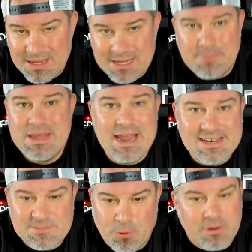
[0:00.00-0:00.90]
it can be any
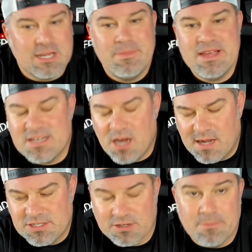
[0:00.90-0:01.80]
sport, it can be a
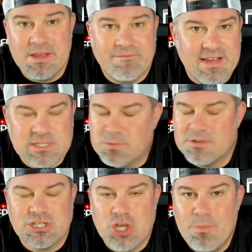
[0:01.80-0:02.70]
concert, it can be a festival,
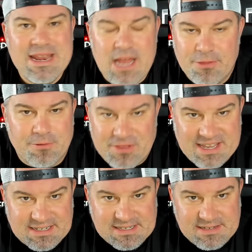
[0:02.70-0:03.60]
and so many other
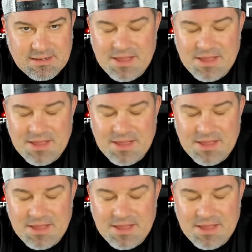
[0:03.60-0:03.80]
things.